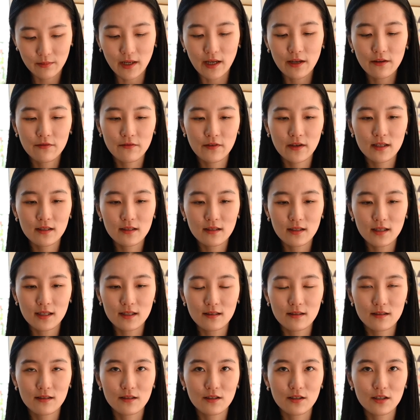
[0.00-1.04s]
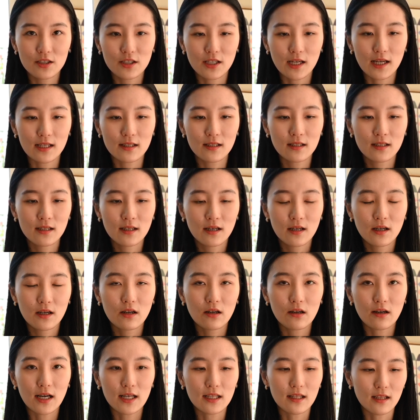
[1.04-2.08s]
found this shed
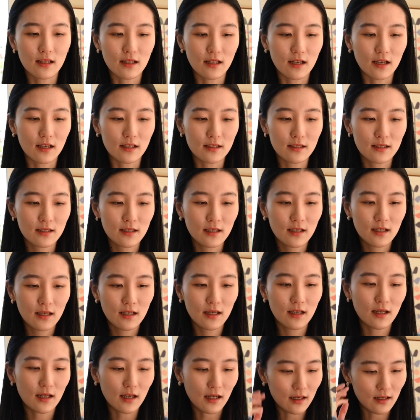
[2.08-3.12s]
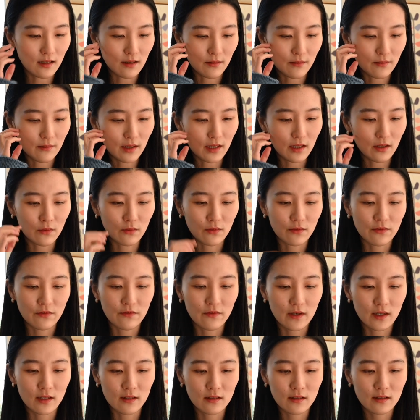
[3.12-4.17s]
quite a lot. I would
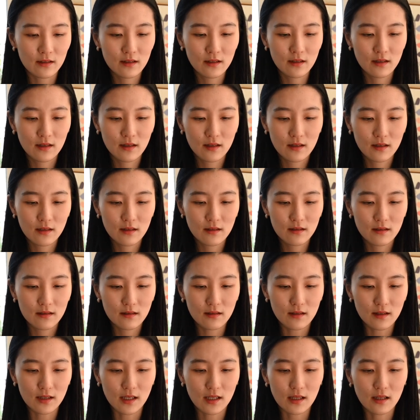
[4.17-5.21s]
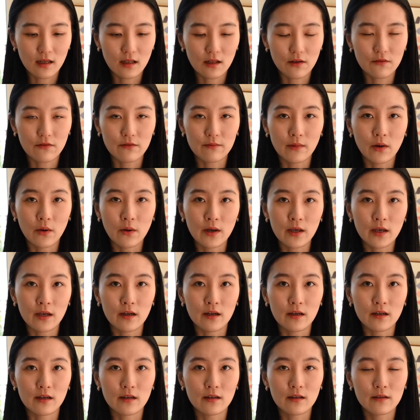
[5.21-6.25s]
find a lot of
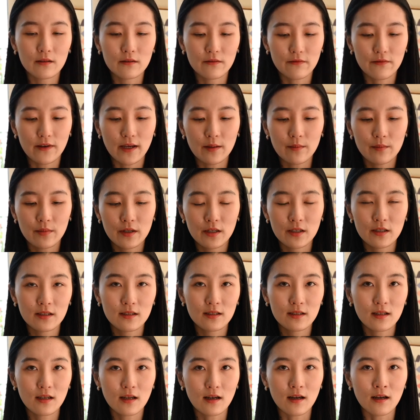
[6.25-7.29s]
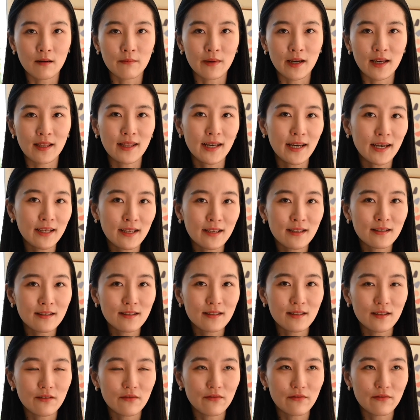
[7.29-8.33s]
mohair fibers on my
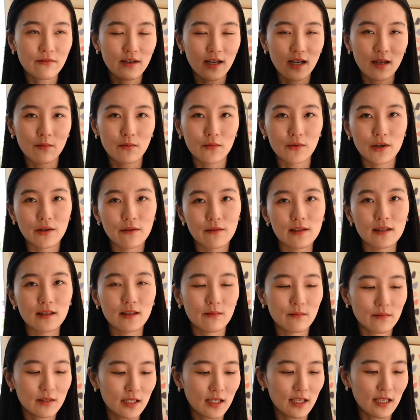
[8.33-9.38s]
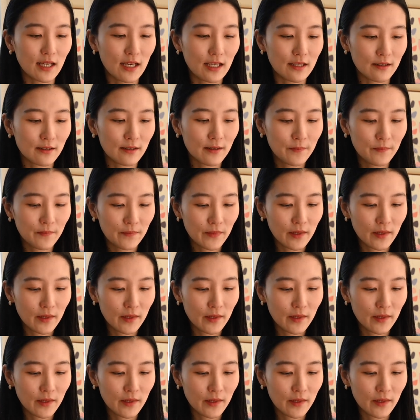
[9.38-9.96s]
leggings if I'm wearing them together,